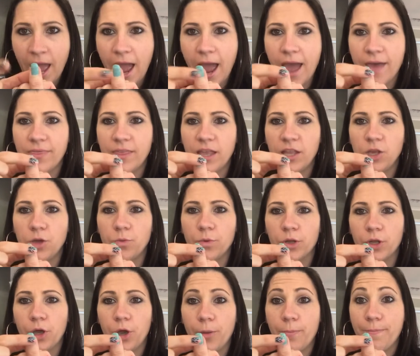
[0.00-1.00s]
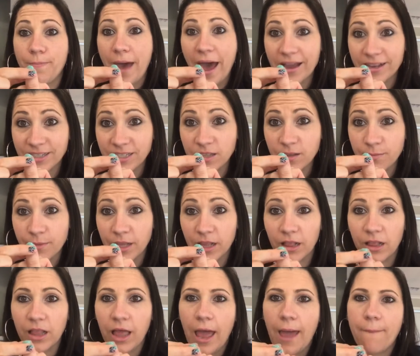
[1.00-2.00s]
and then you want to go back to the
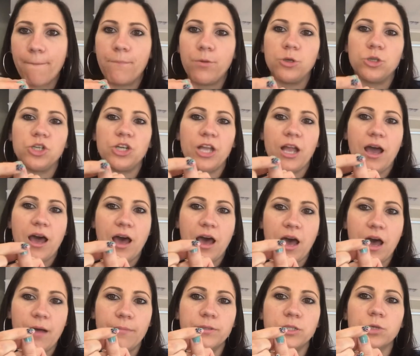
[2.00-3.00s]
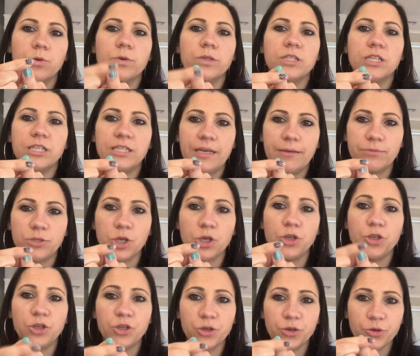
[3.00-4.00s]
middle and push it up towards the tip. So
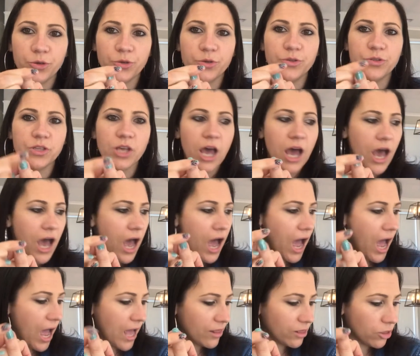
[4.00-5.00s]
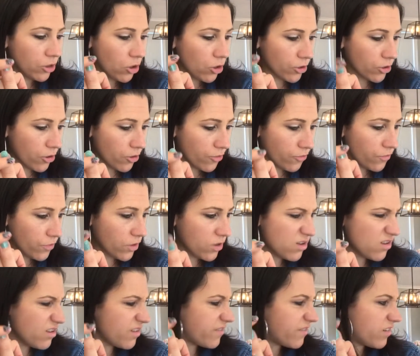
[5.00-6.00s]
use a lot of,
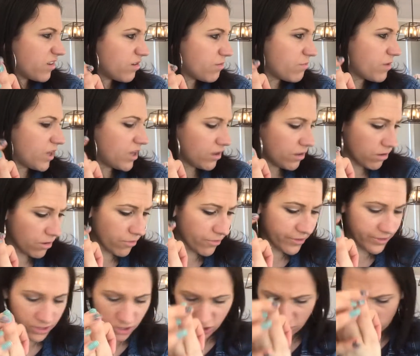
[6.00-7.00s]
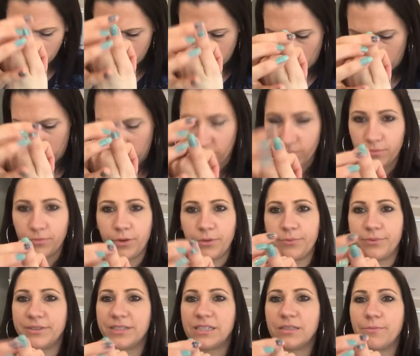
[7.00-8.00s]
oh, I forgot my orange, oh, well,
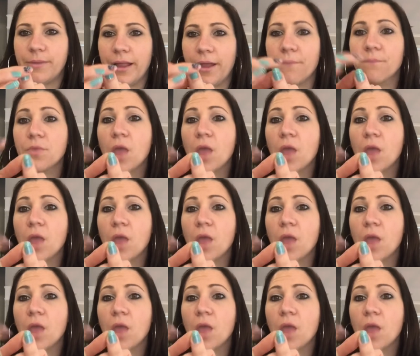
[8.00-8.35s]
doesn't matter.